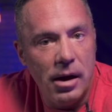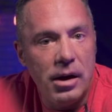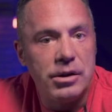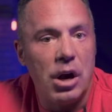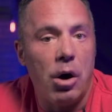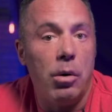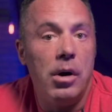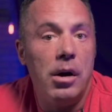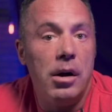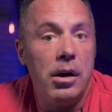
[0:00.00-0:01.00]
So
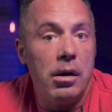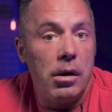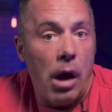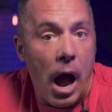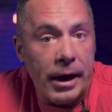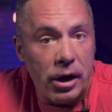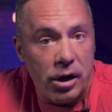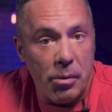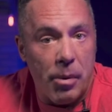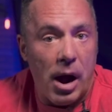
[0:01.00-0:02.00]
I could
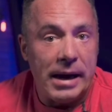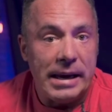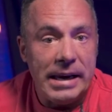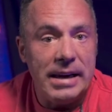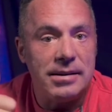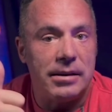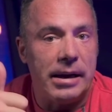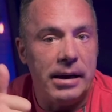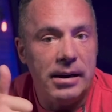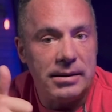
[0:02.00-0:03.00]
combine
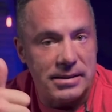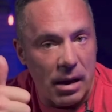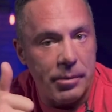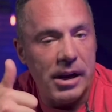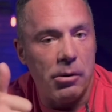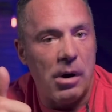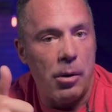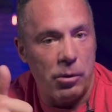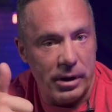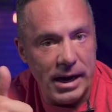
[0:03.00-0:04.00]
easily something
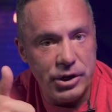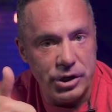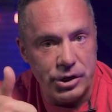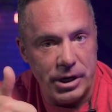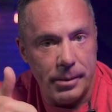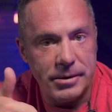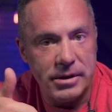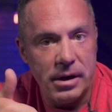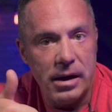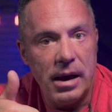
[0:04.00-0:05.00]
around relationships
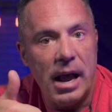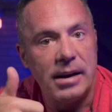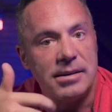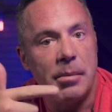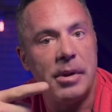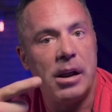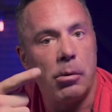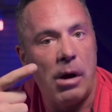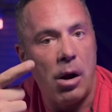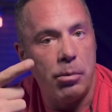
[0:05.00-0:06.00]
and something
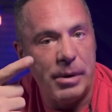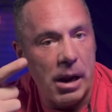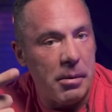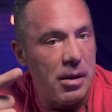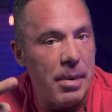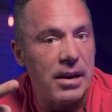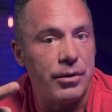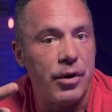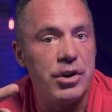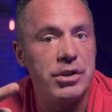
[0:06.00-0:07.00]
around becoming the best
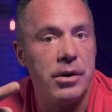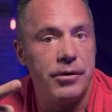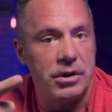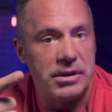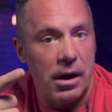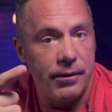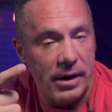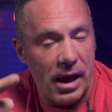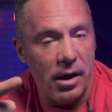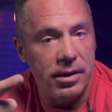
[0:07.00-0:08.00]
version of yourself in
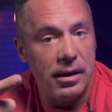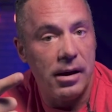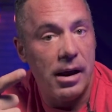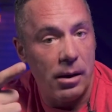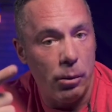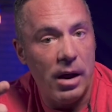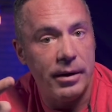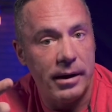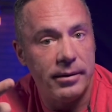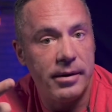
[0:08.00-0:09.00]
health and
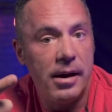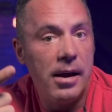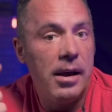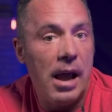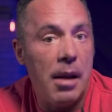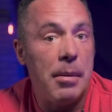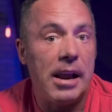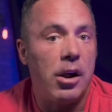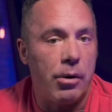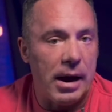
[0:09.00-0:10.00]
wellness and
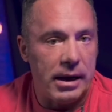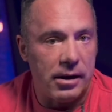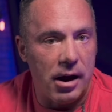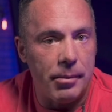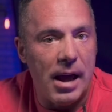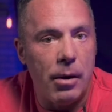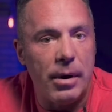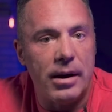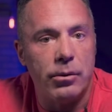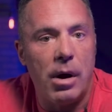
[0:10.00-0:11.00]
make a great income that way as